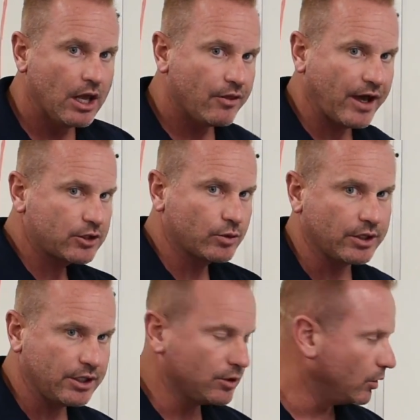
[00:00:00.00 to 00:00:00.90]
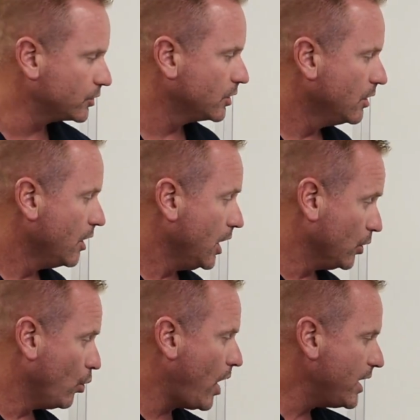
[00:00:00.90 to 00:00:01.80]
That's what it equals.
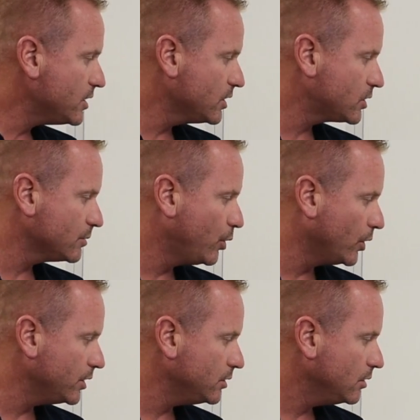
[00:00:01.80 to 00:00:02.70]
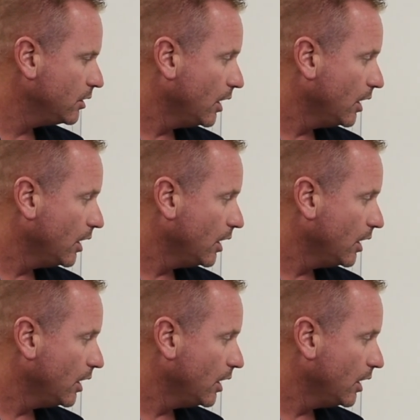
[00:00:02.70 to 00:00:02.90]
And why is this important?